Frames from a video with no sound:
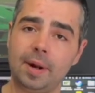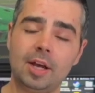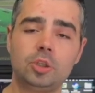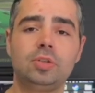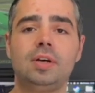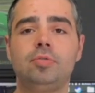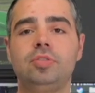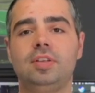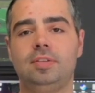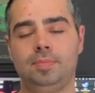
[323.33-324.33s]
So I hope
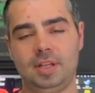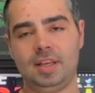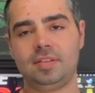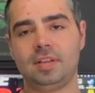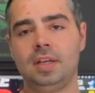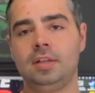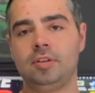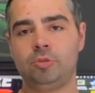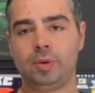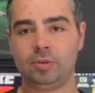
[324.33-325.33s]
I've helped you, and if this
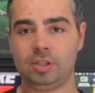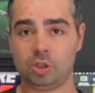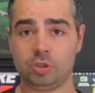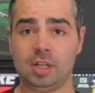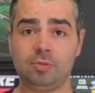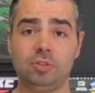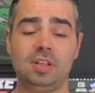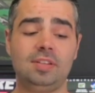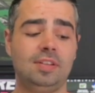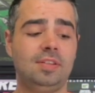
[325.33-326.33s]
video helped you and
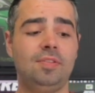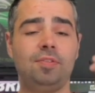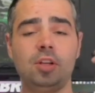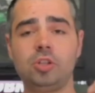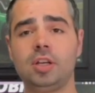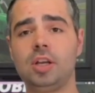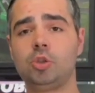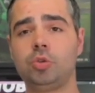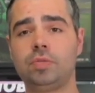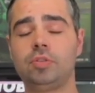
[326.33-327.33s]
answered your question,
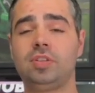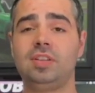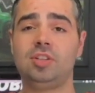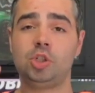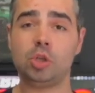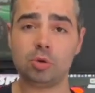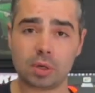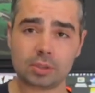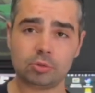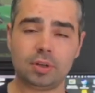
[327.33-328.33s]
comment below. And of
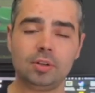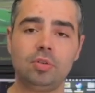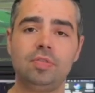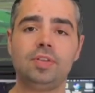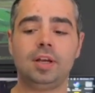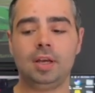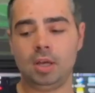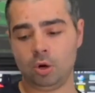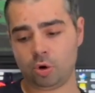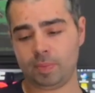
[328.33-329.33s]
course, if you
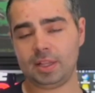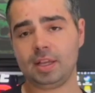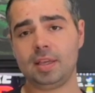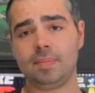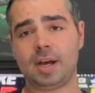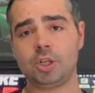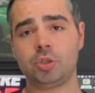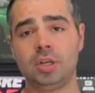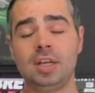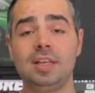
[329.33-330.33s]
truly liked our
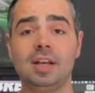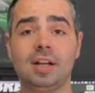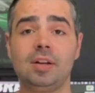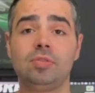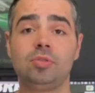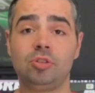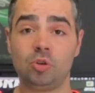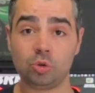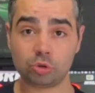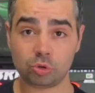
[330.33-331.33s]
content, if this content
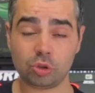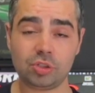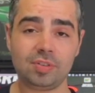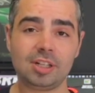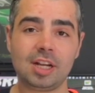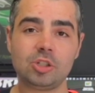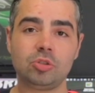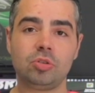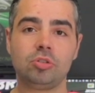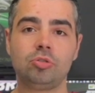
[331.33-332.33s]
really helped you,
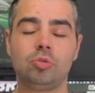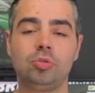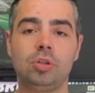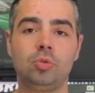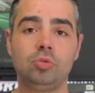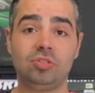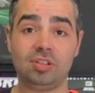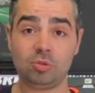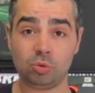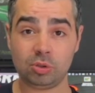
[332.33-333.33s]
I ask for only one
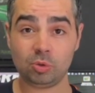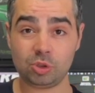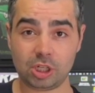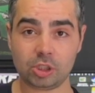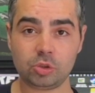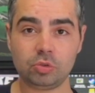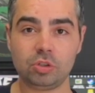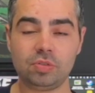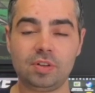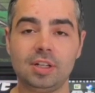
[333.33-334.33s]
thing, which is to click
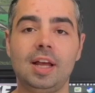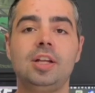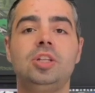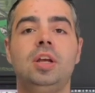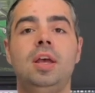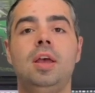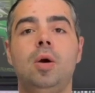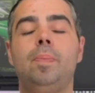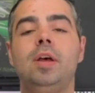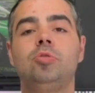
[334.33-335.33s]
below to
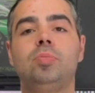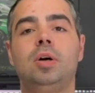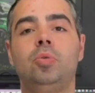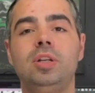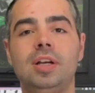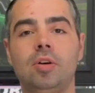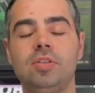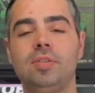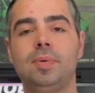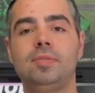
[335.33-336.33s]
subscribe, because we'll
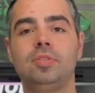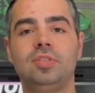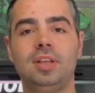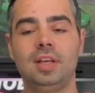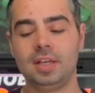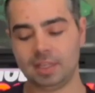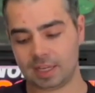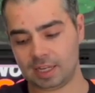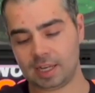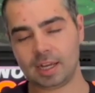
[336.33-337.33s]
have lots of videos here
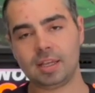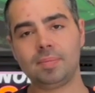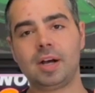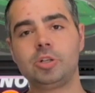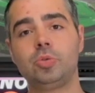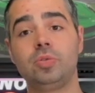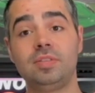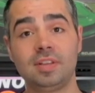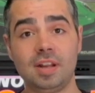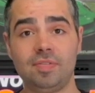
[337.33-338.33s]
to help you and answer
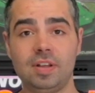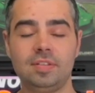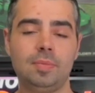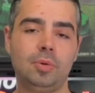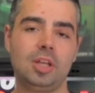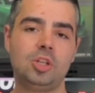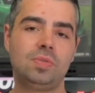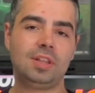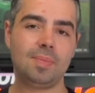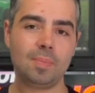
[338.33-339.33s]
your many questions,
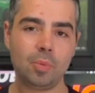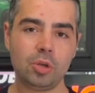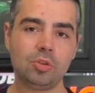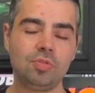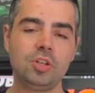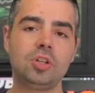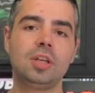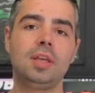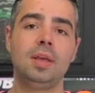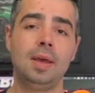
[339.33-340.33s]
okay? So that's it,
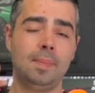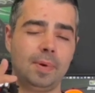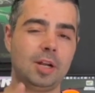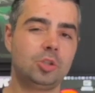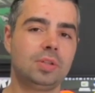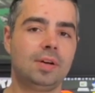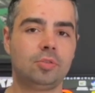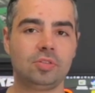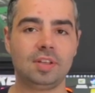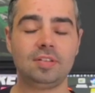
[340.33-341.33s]
everyone. I send a
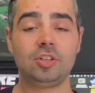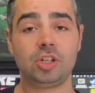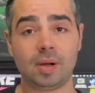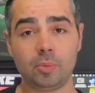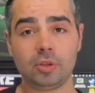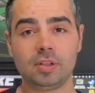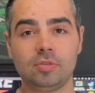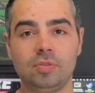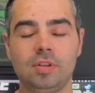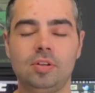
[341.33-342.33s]
hug. I hope I helped
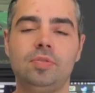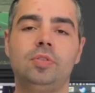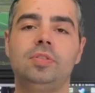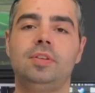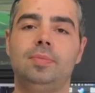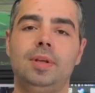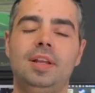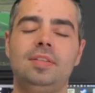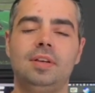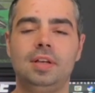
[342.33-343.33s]
you. Bye-bye. Last
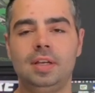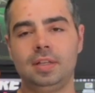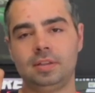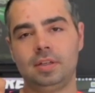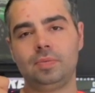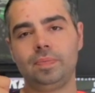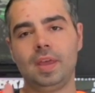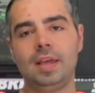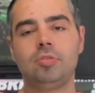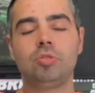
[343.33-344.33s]
but not least,
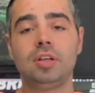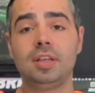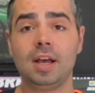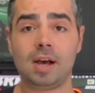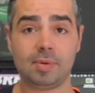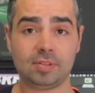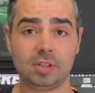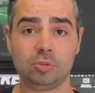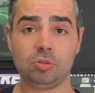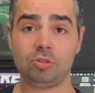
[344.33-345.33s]
I apologize as I
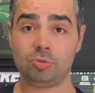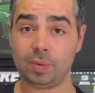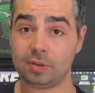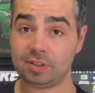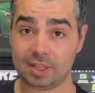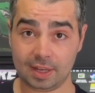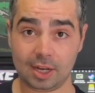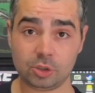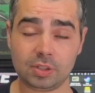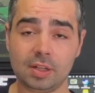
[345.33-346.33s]
had already said
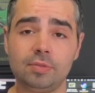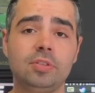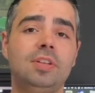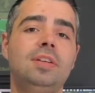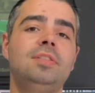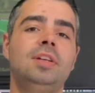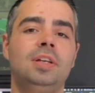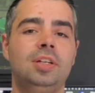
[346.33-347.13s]
goodbye, but finally,